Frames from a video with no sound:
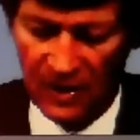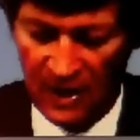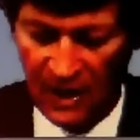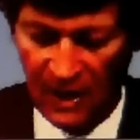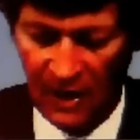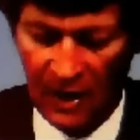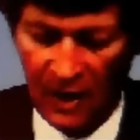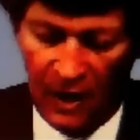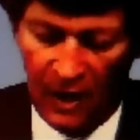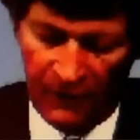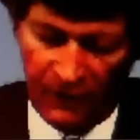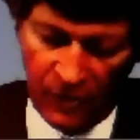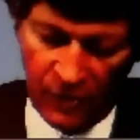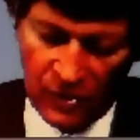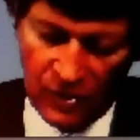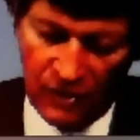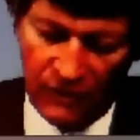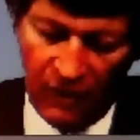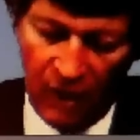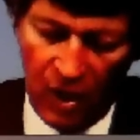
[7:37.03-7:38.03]
The
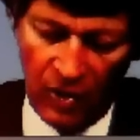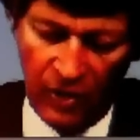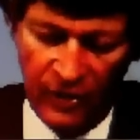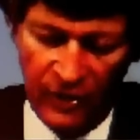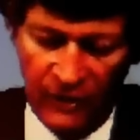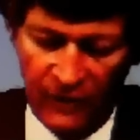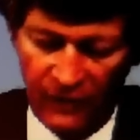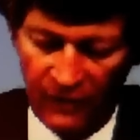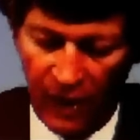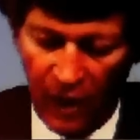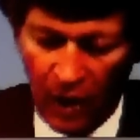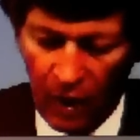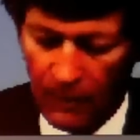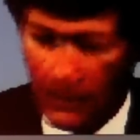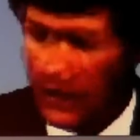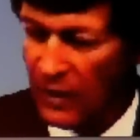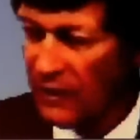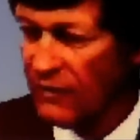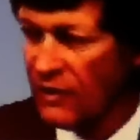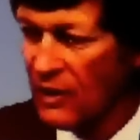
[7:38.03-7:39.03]
First of all, the
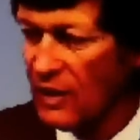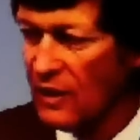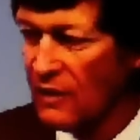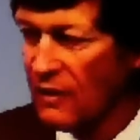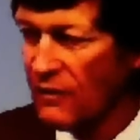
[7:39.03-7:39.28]
development of the